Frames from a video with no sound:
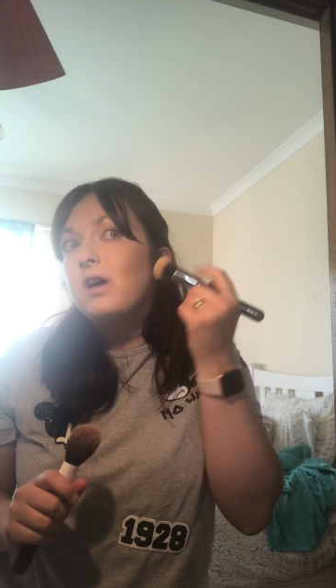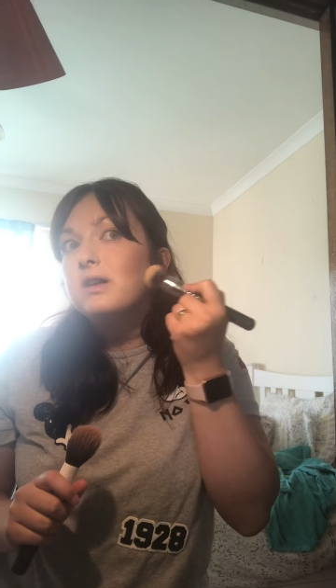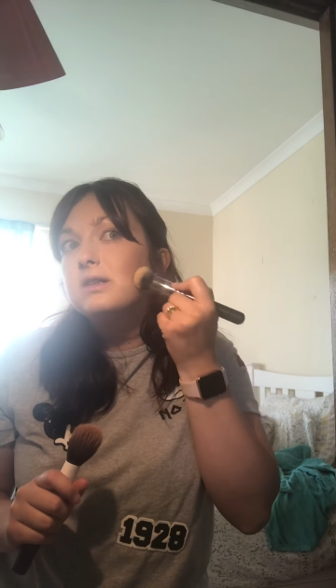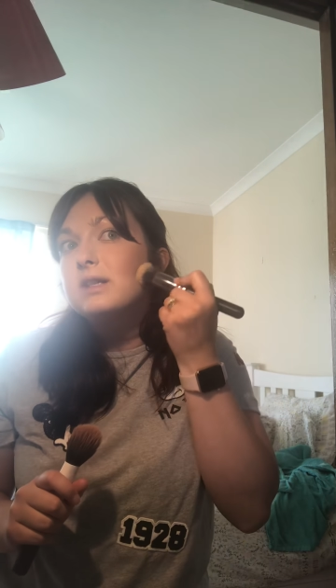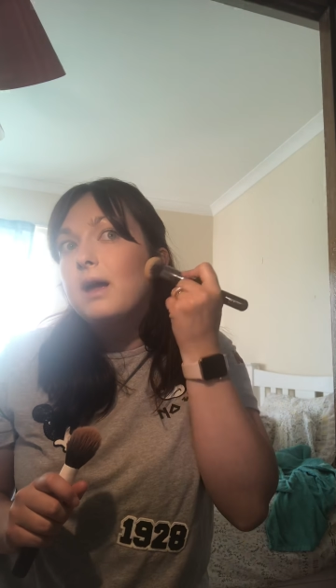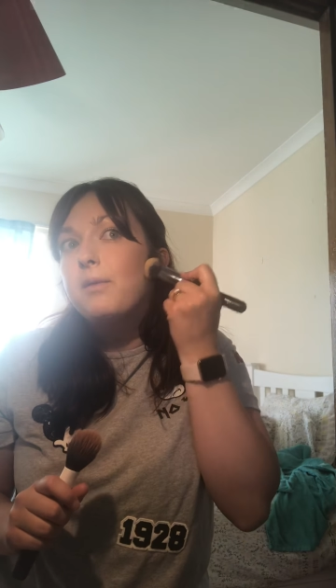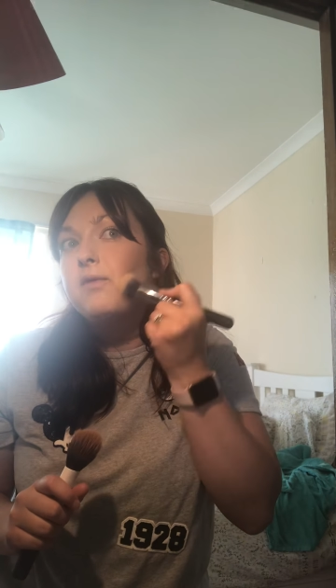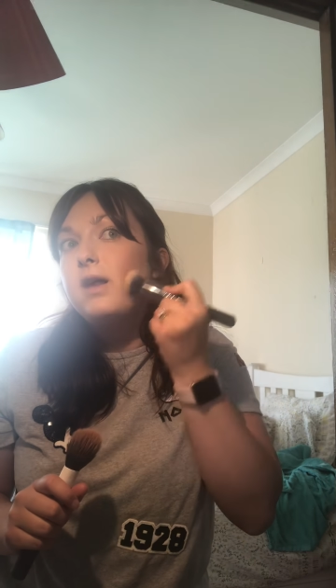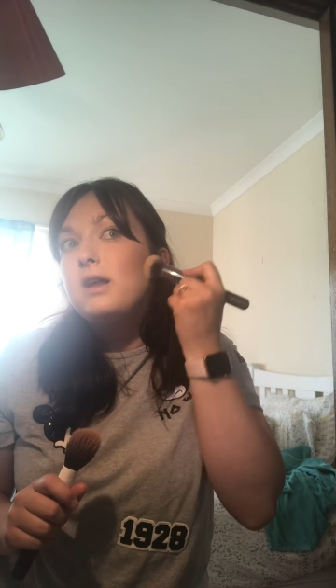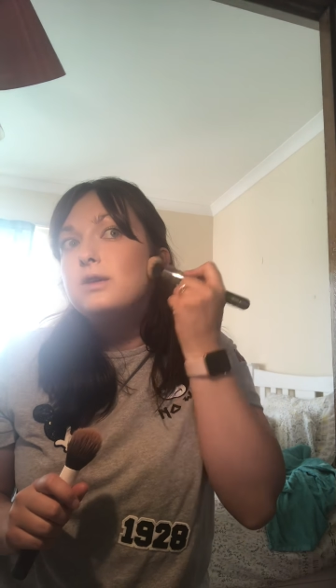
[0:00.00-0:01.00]
I just get my
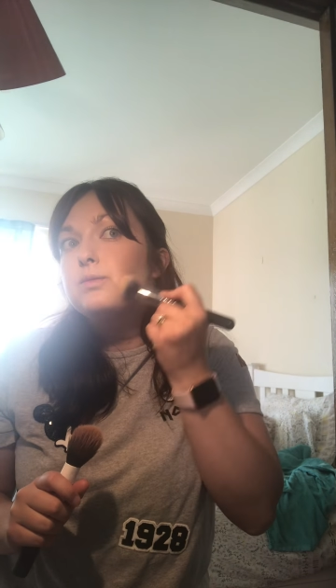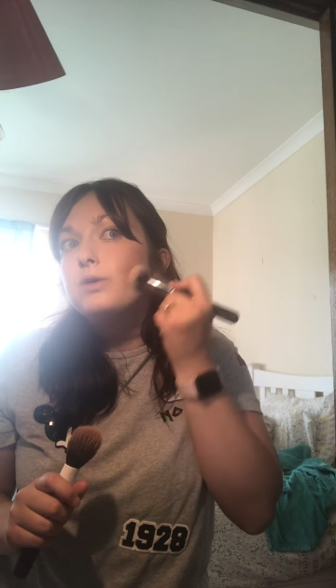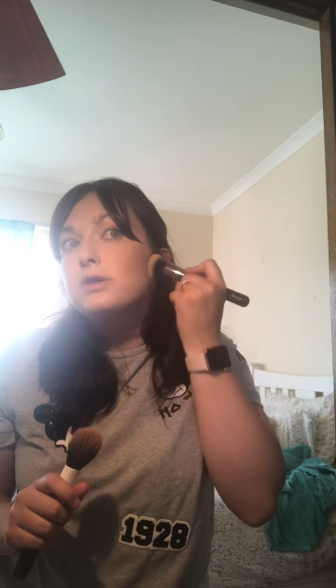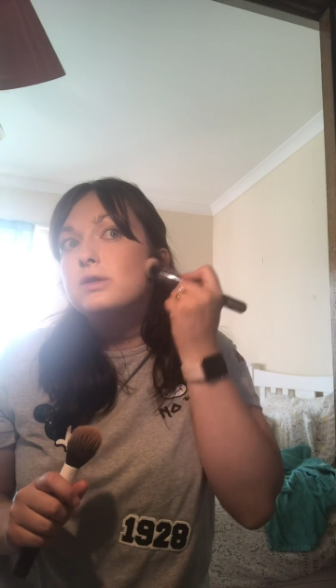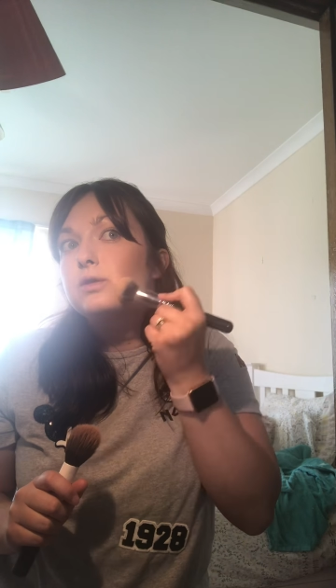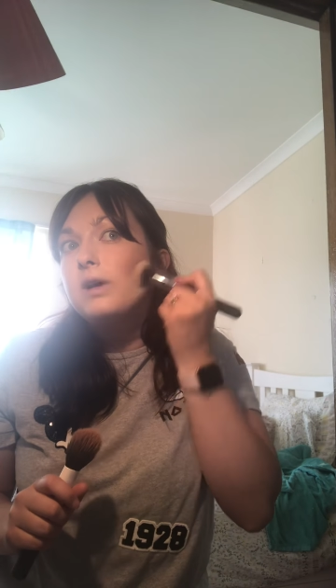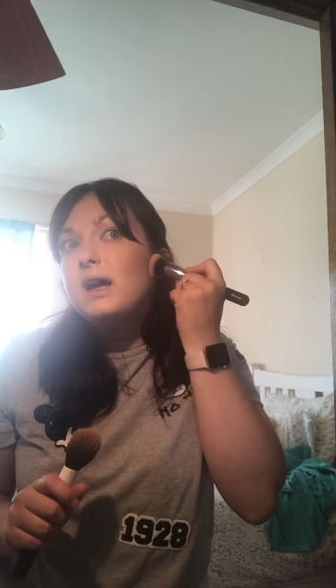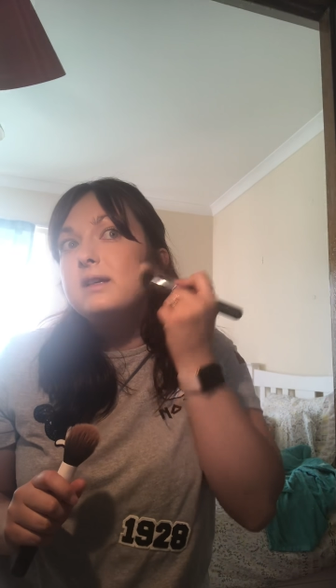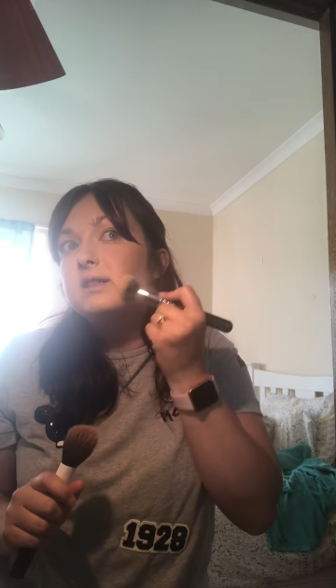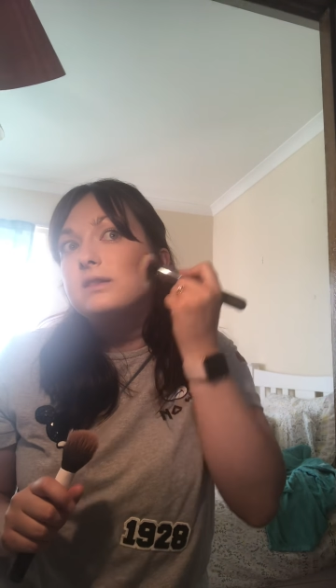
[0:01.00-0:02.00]
foundation brush that's got
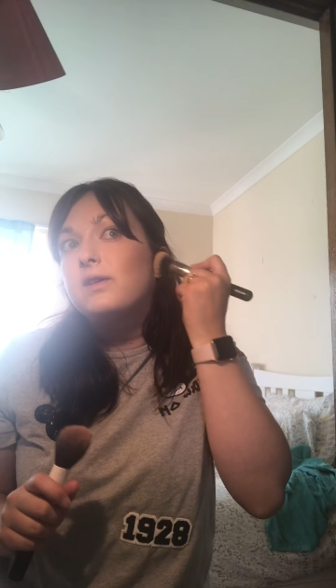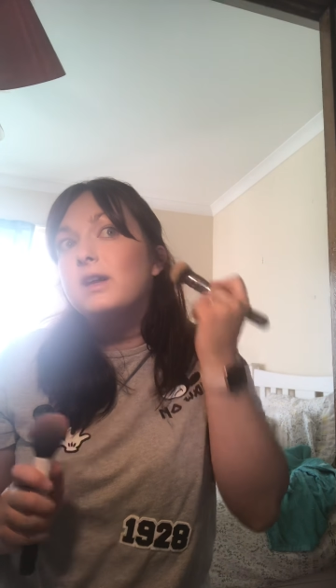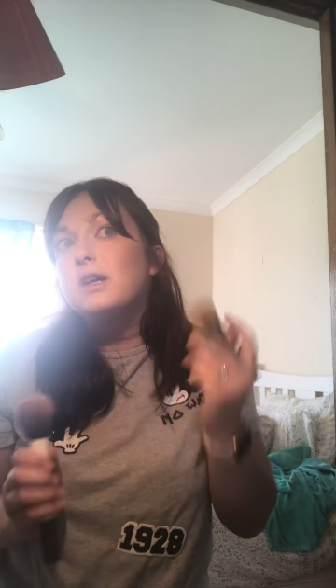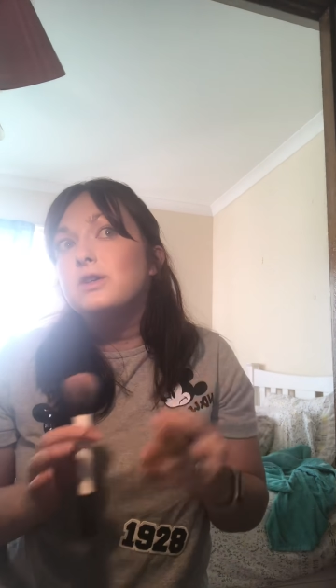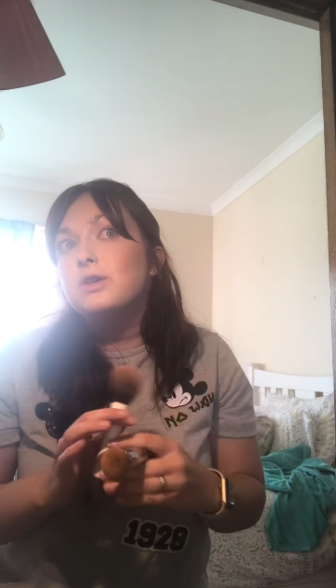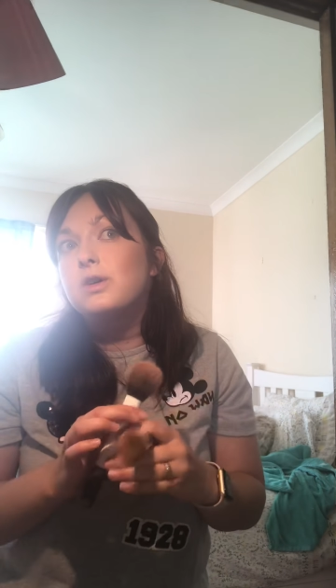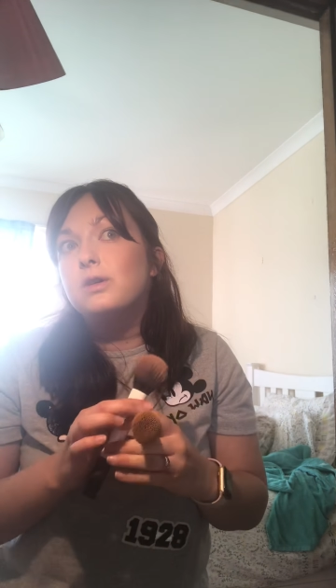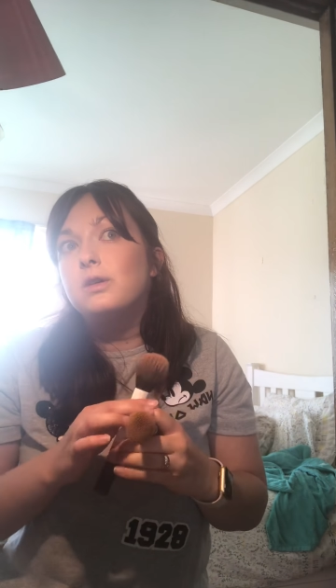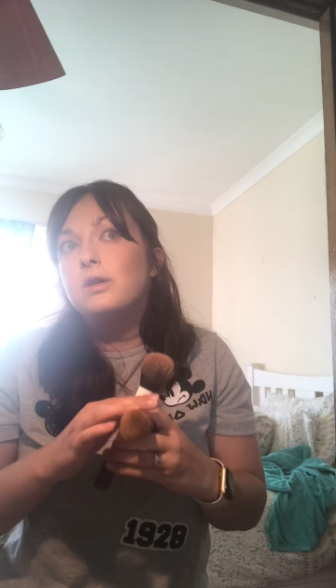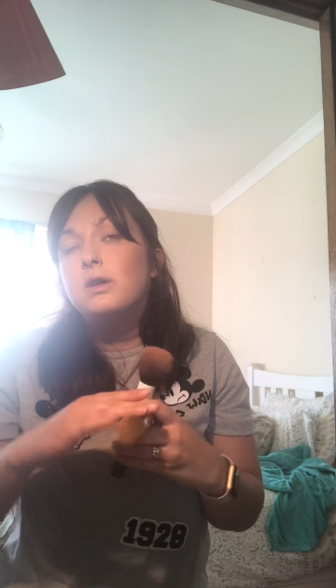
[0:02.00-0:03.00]
excess foundation
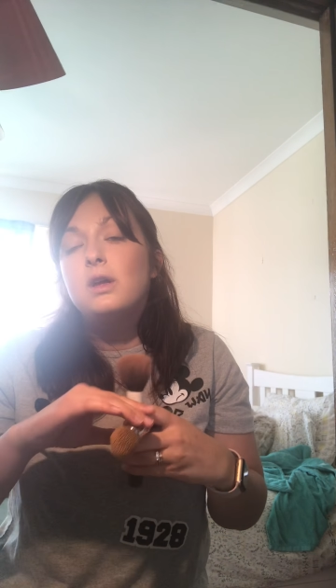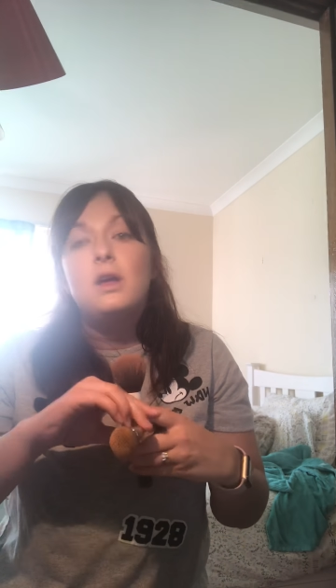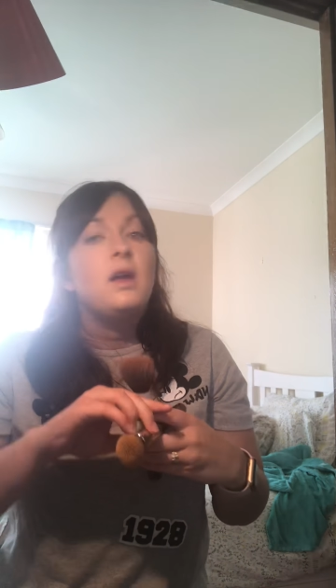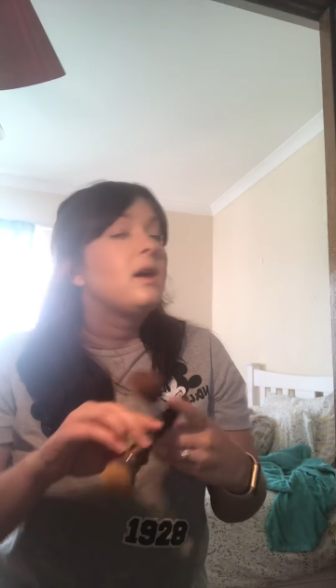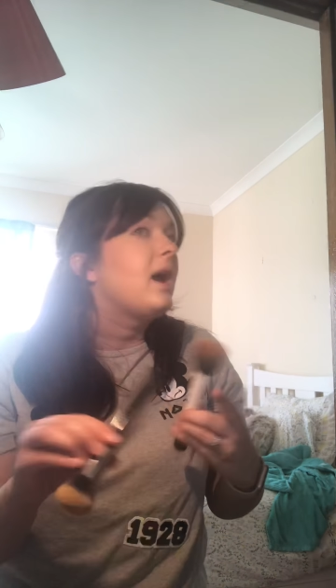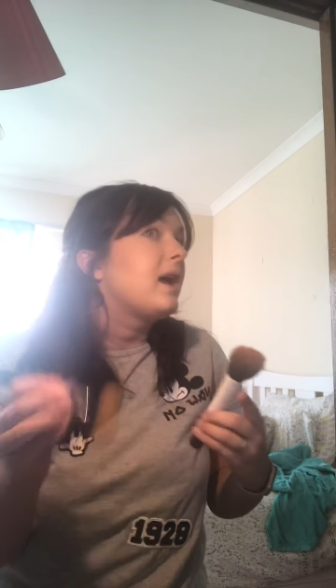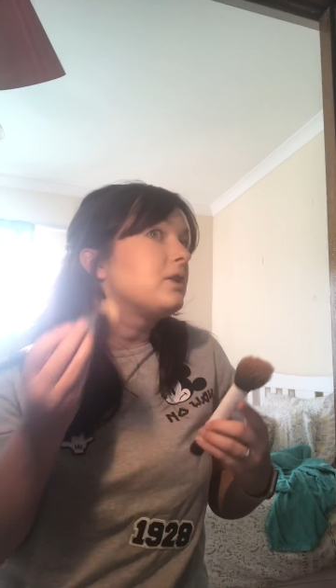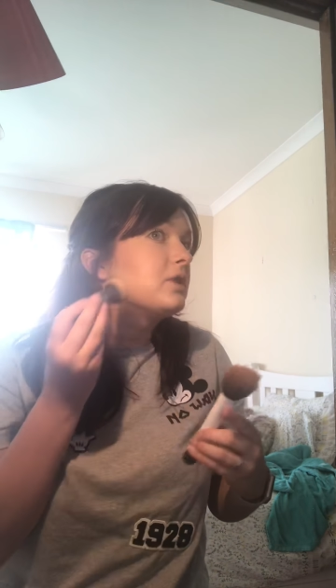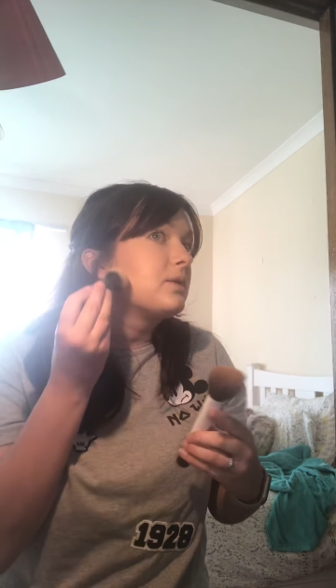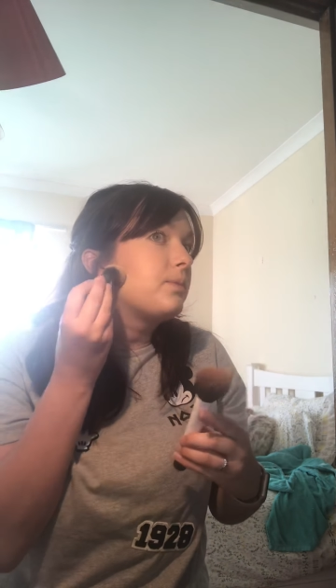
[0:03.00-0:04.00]
on
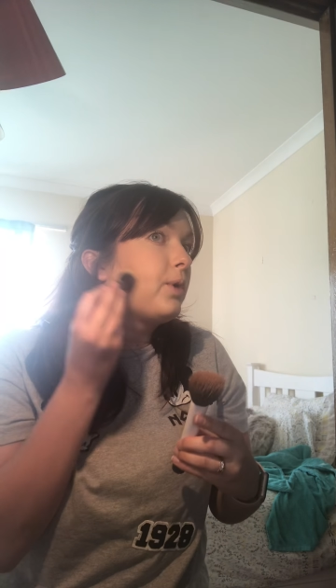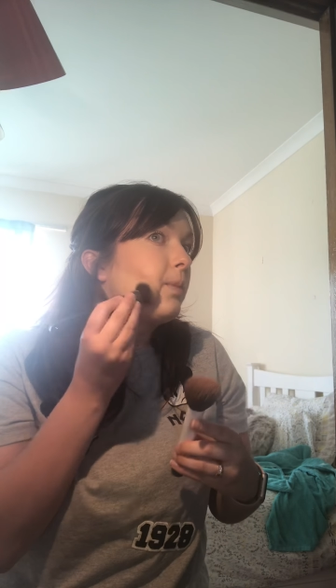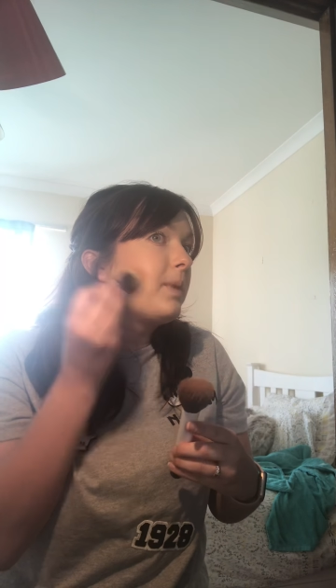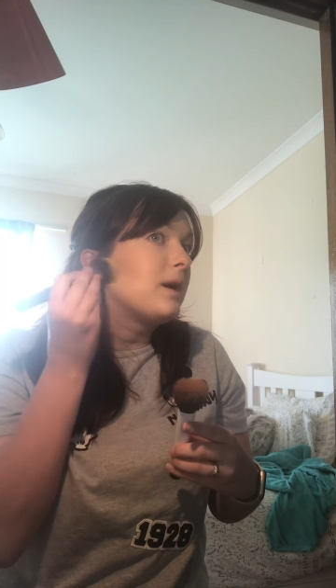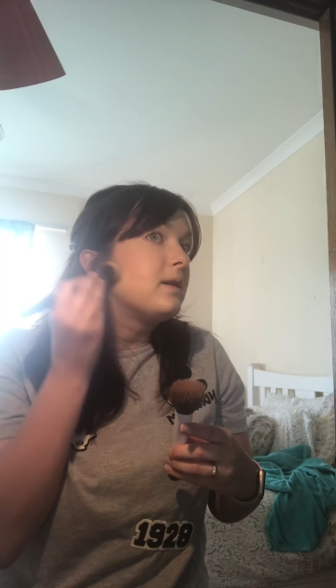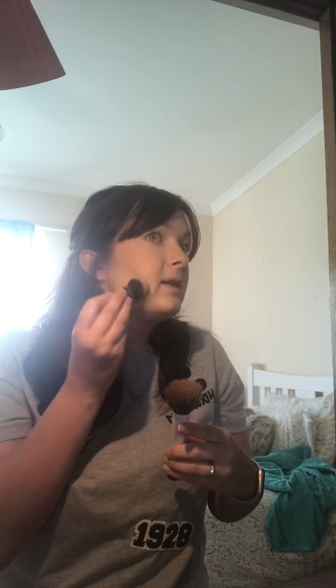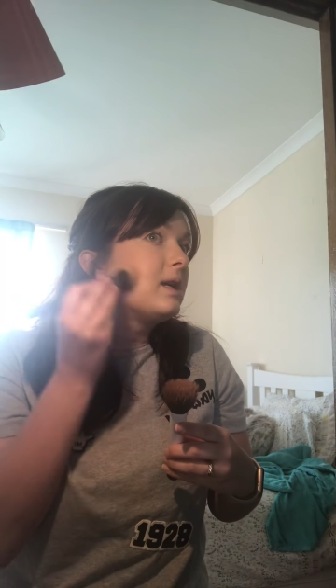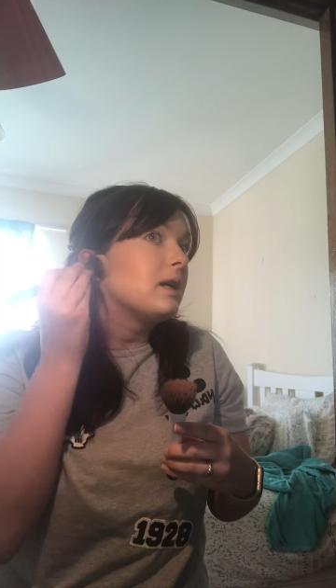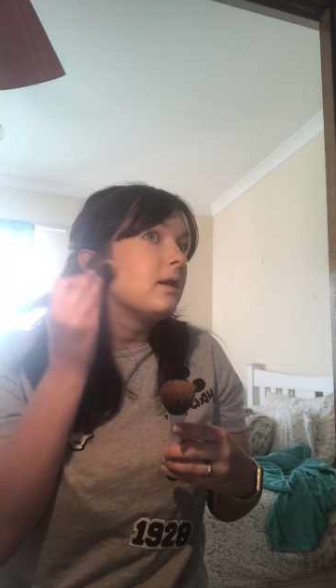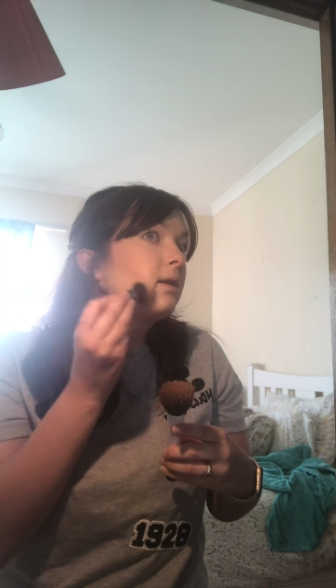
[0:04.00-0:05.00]
and just pop it
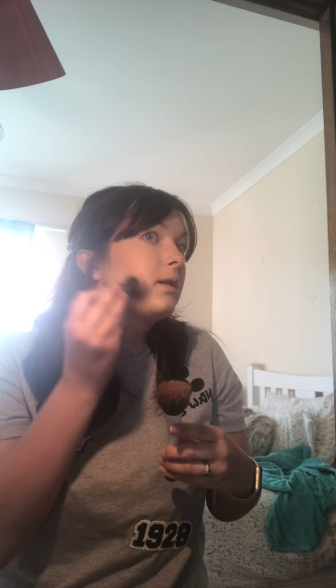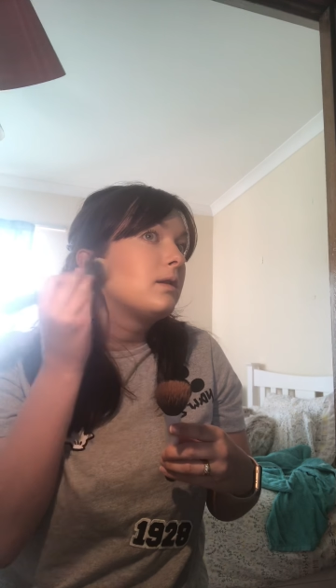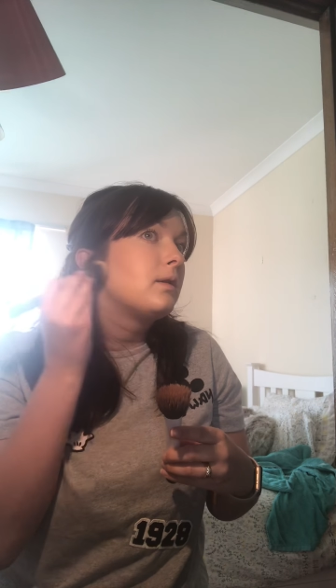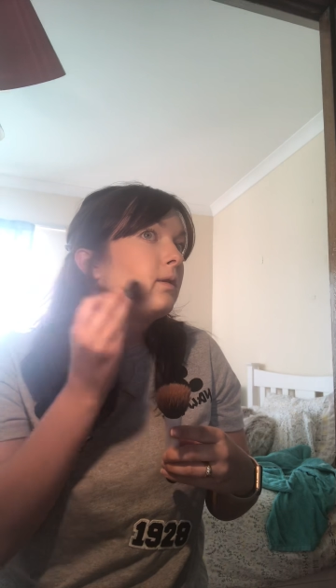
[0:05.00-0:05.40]
underneath.